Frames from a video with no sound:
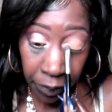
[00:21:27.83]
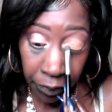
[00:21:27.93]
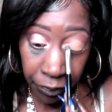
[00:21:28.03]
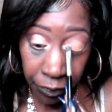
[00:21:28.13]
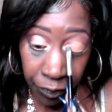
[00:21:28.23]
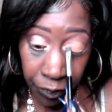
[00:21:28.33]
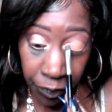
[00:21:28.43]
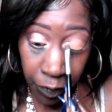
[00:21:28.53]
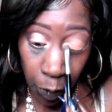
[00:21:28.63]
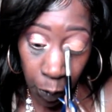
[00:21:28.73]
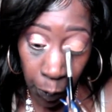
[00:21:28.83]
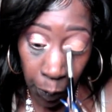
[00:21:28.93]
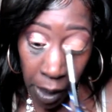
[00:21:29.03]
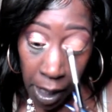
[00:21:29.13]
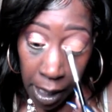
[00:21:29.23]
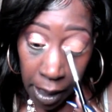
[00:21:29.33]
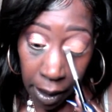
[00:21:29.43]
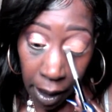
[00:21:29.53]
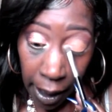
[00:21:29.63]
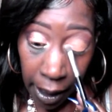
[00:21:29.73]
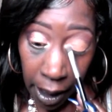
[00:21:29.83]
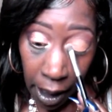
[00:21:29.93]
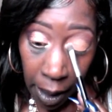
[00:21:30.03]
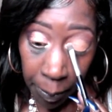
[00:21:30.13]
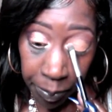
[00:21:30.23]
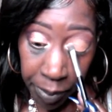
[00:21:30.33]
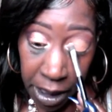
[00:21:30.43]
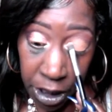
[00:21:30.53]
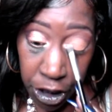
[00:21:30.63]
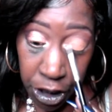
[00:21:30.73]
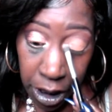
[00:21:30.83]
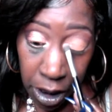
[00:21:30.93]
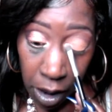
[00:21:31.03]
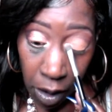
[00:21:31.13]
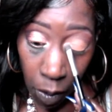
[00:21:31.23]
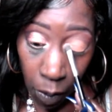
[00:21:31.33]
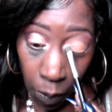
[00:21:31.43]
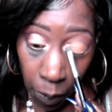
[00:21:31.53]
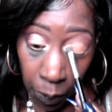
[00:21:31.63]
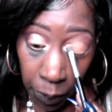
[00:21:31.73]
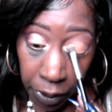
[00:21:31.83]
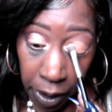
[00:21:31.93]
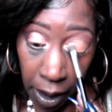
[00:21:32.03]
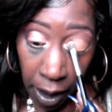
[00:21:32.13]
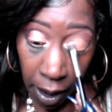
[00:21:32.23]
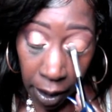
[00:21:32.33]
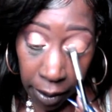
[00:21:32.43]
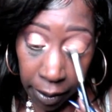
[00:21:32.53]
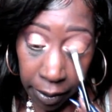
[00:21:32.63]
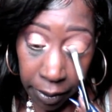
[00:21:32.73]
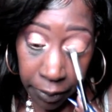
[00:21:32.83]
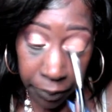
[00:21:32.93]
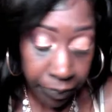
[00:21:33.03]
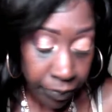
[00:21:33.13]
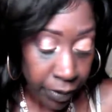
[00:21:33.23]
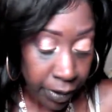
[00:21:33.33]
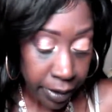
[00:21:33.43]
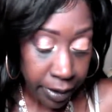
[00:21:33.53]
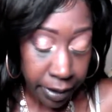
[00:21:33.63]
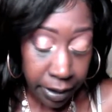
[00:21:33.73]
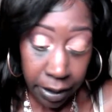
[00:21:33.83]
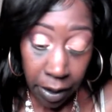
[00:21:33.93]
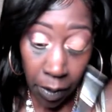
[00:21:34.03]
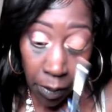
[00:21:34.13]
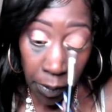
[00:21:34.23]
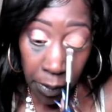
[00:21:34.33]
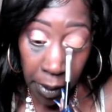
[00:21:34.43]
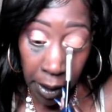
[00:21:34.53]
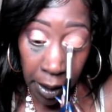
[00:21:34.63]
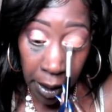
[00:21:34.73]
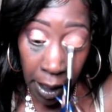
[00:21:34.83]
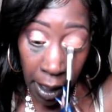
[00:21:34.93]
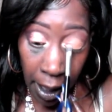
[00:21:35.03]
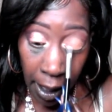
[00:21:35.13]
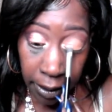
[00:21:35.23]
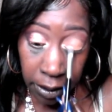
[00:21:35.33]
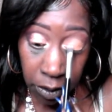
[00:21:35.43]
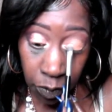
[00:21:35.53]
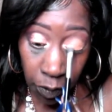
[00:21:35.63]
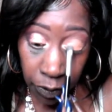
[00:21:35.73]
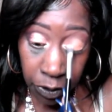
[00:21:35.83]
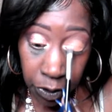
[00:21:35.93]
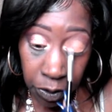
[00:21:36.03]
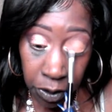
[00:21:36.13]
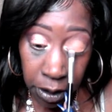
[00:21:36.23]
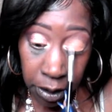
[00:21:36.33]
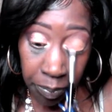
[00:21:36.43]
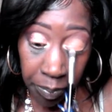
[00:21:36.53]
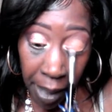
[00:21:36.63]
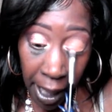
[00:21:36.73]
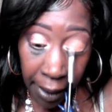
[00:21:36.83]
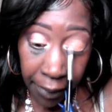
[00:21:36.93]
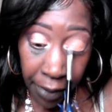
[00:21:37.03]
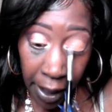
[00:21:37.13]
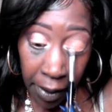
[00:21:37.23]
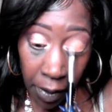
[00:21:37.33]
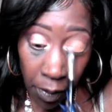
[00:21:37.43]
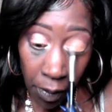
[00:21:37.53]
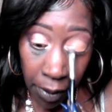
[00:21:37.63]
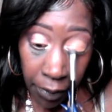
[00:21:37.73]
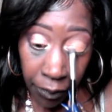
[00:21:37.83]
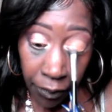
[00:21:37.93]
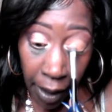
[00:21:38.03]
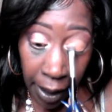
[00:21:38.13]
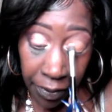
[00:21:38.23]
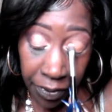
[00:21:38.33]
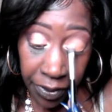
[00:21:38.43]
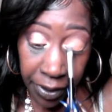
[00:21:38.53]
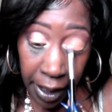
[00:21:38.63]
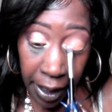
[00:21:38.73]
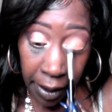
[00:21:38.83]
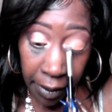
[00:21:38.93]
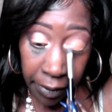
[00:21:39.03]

beautiful, like a peachy gold color. So I just want to just pack that on right